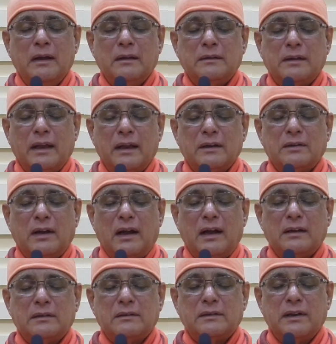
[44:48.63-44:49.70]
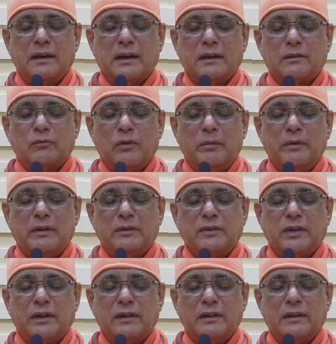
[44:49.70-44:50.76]

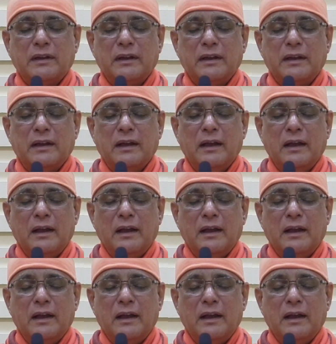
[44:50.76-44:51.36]
seshasthiratvam